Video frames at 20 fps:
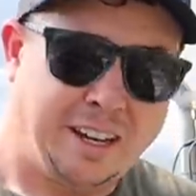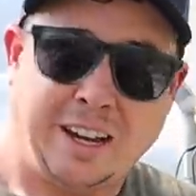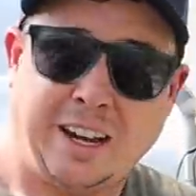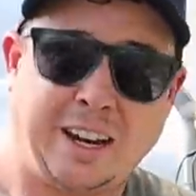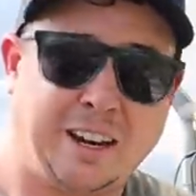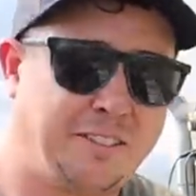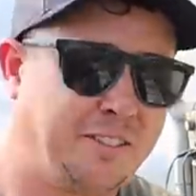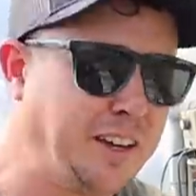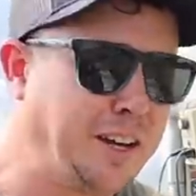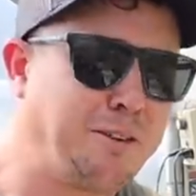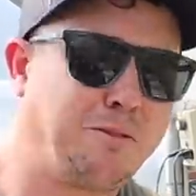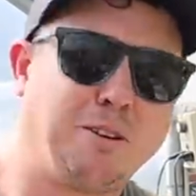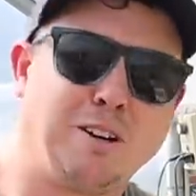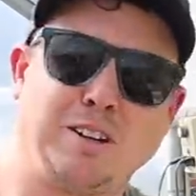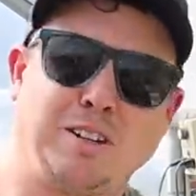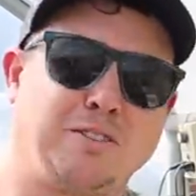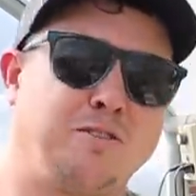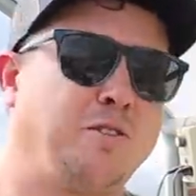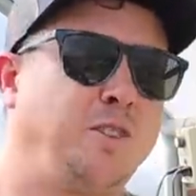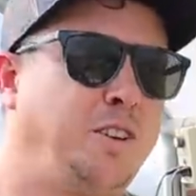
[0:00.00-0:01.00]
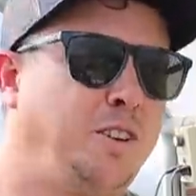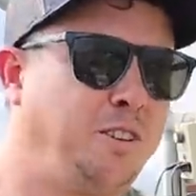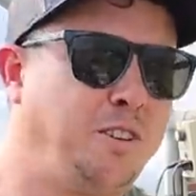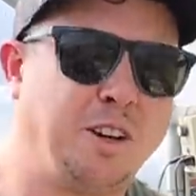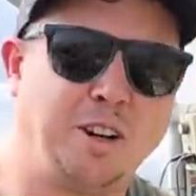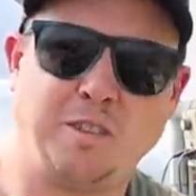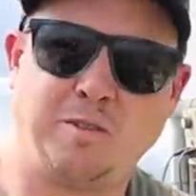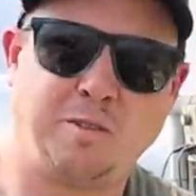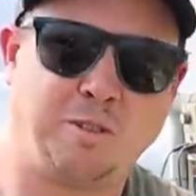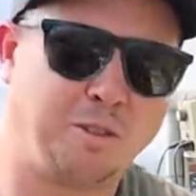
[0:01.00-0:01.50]
And if that works for you,
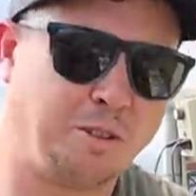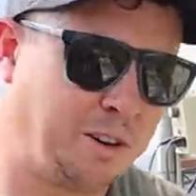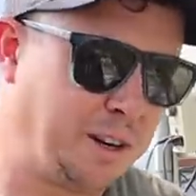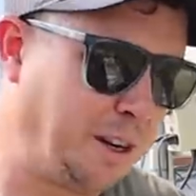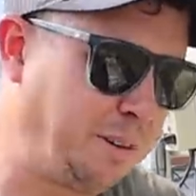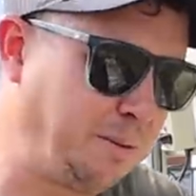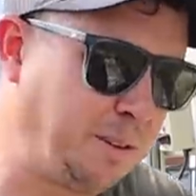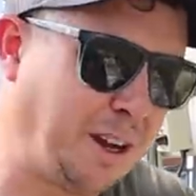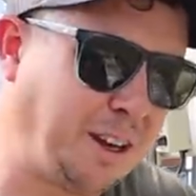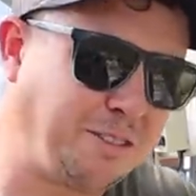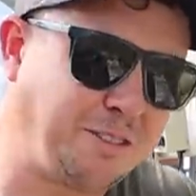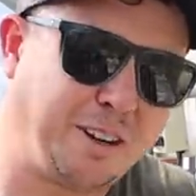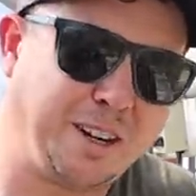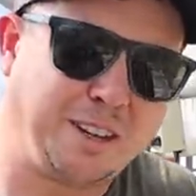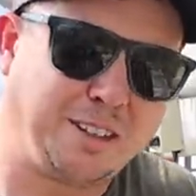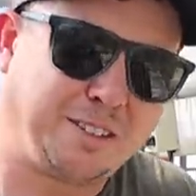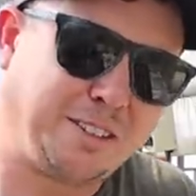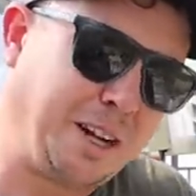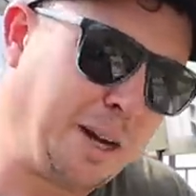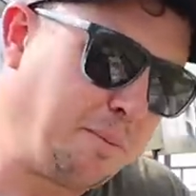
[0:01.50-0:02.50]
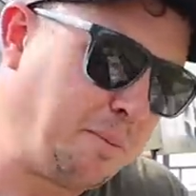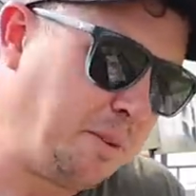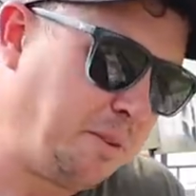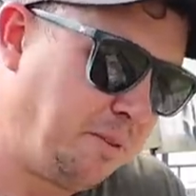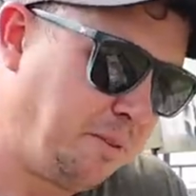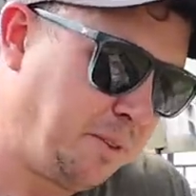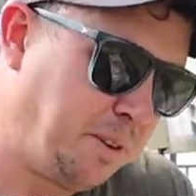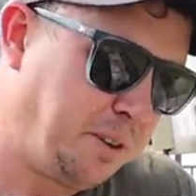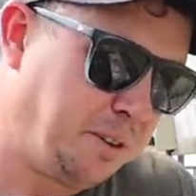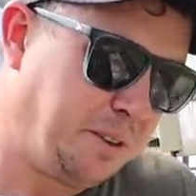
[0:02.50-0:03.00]
go for it. I'm not trying to stop you
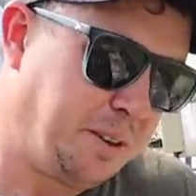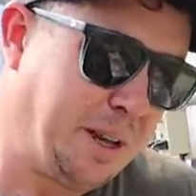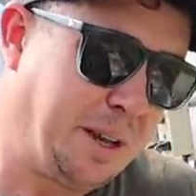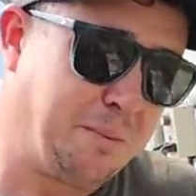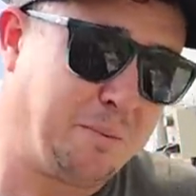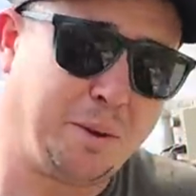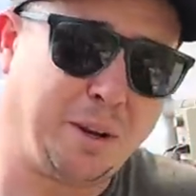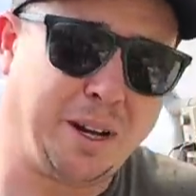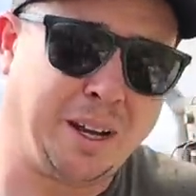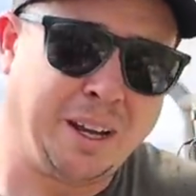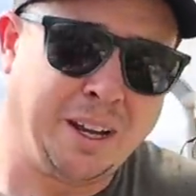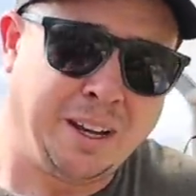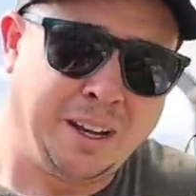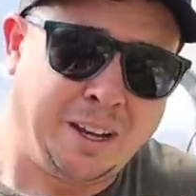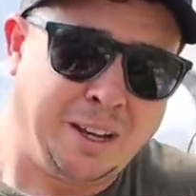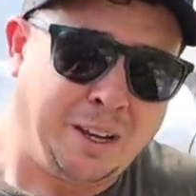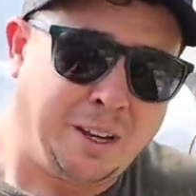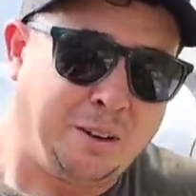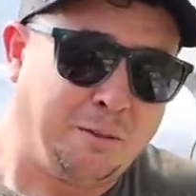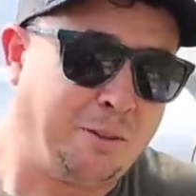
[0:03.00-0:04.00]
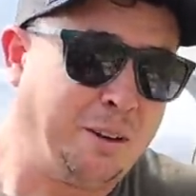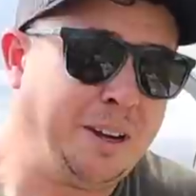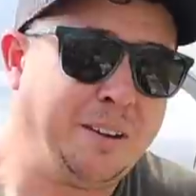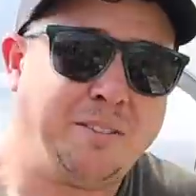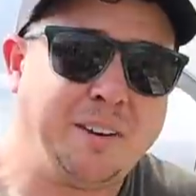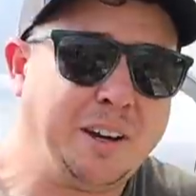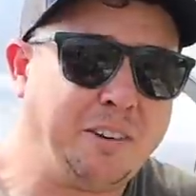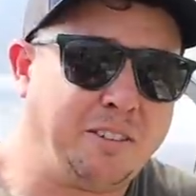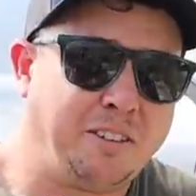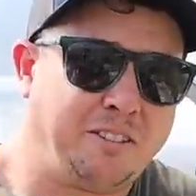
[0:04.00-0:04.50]
from doing that. But we've
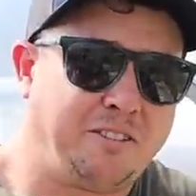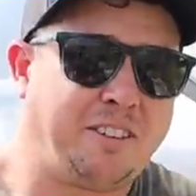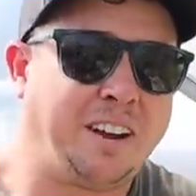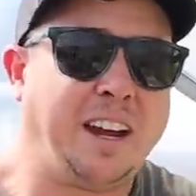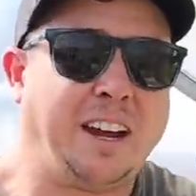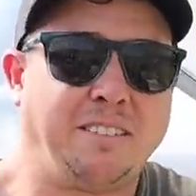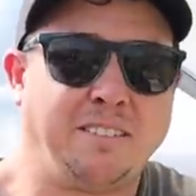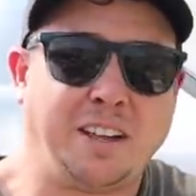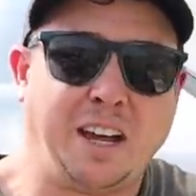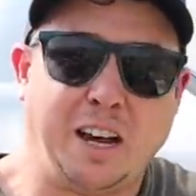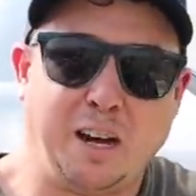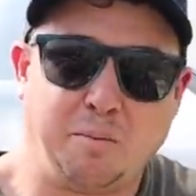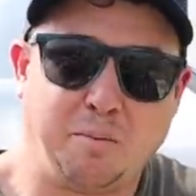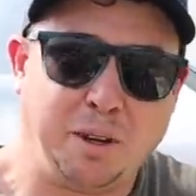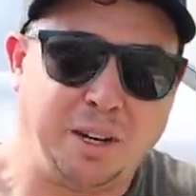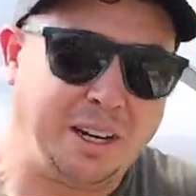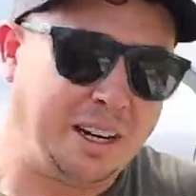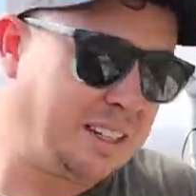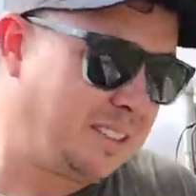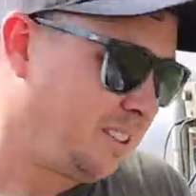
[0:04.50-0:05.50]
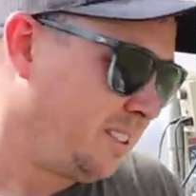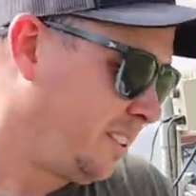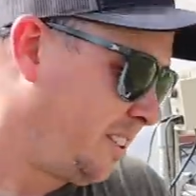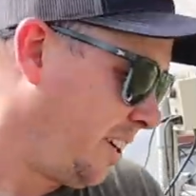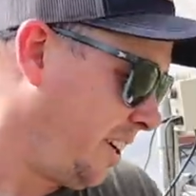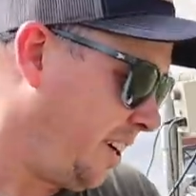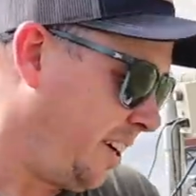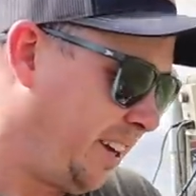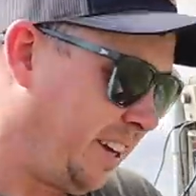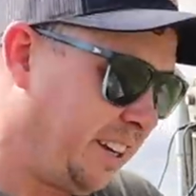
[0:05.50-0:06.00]
never found that to be
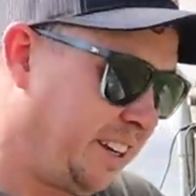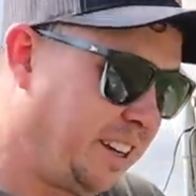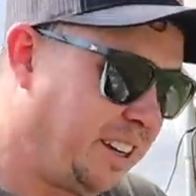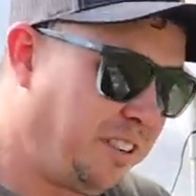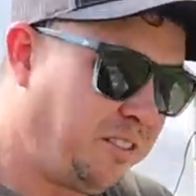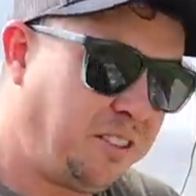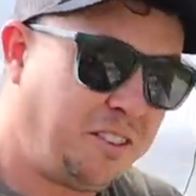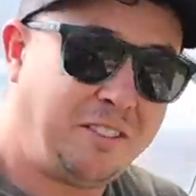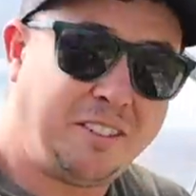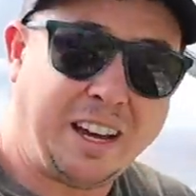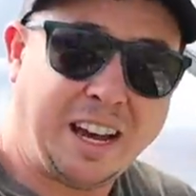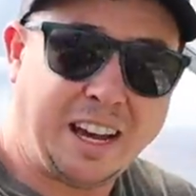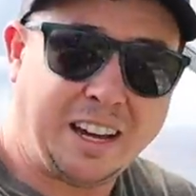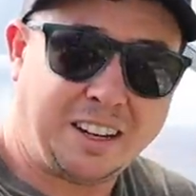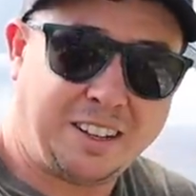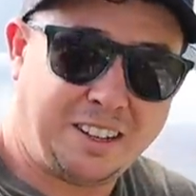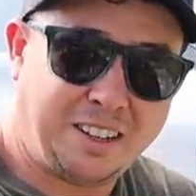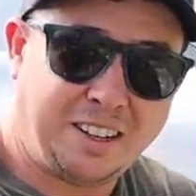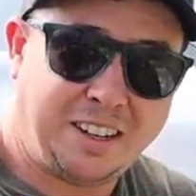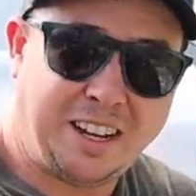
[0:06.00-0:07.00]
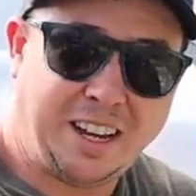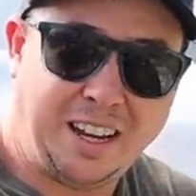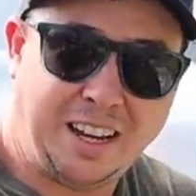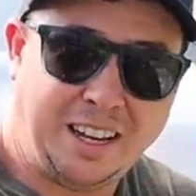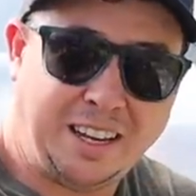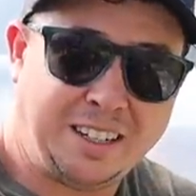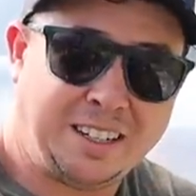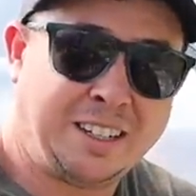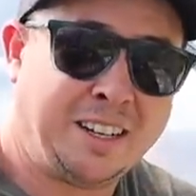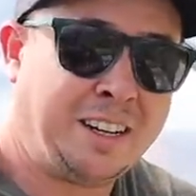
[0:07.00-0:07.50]
necessary. If you've got good
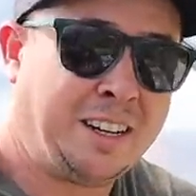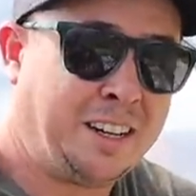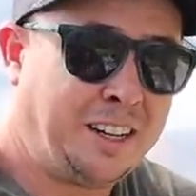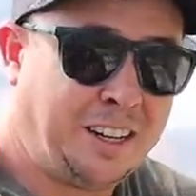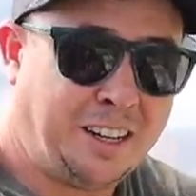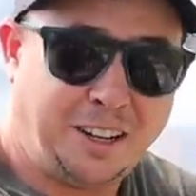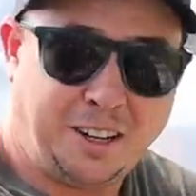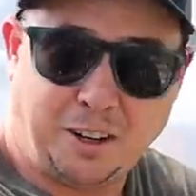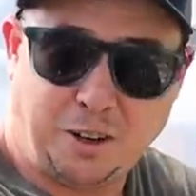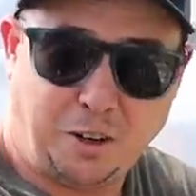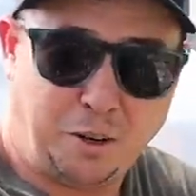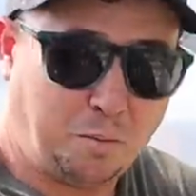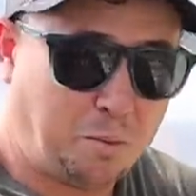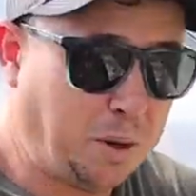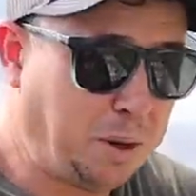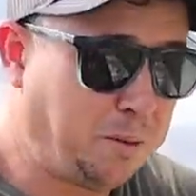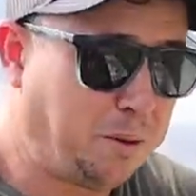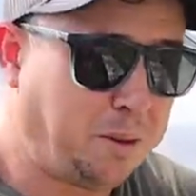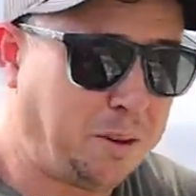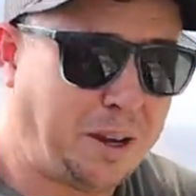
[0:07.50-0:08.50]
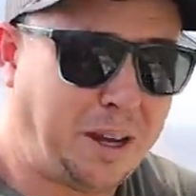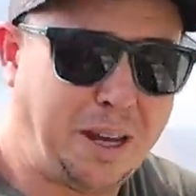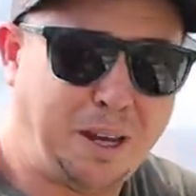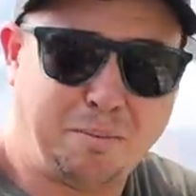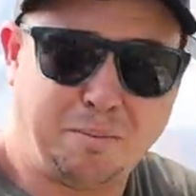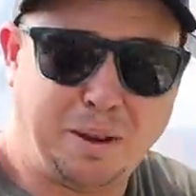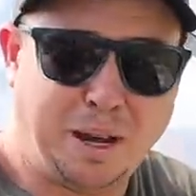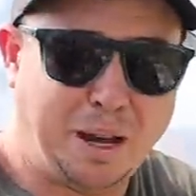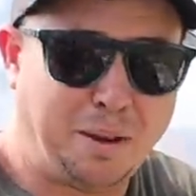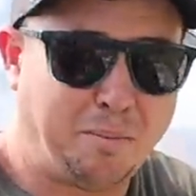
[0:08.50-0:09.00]
heat, you know, you can put them on a
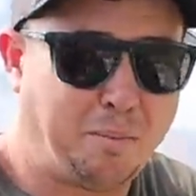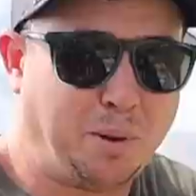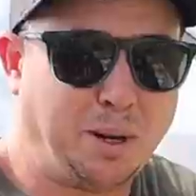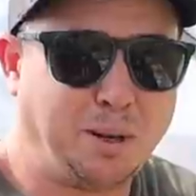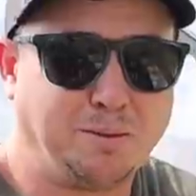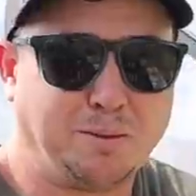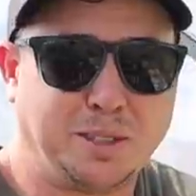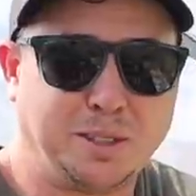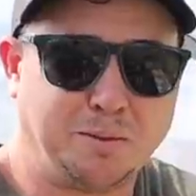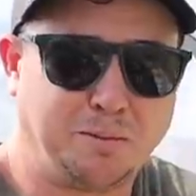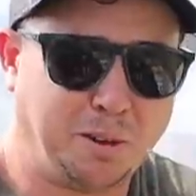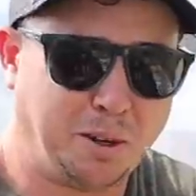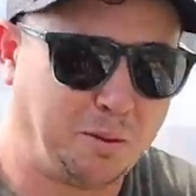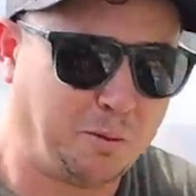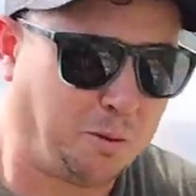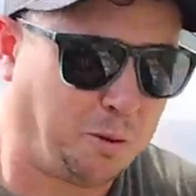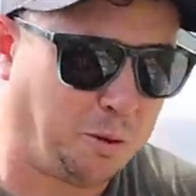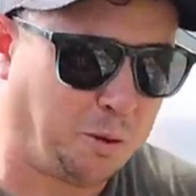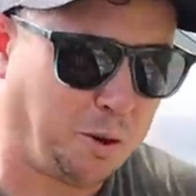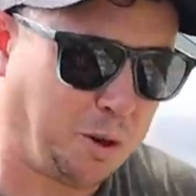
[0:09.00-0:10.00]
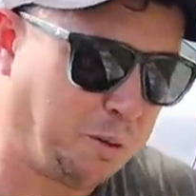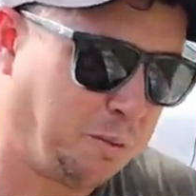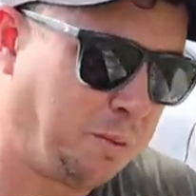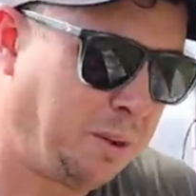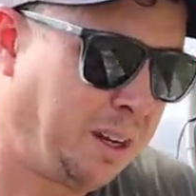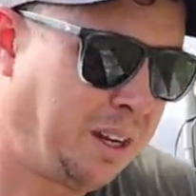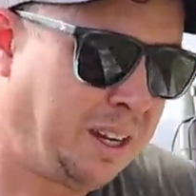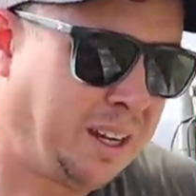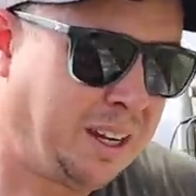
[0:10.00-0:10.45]
heat mat, put them somewhere warm.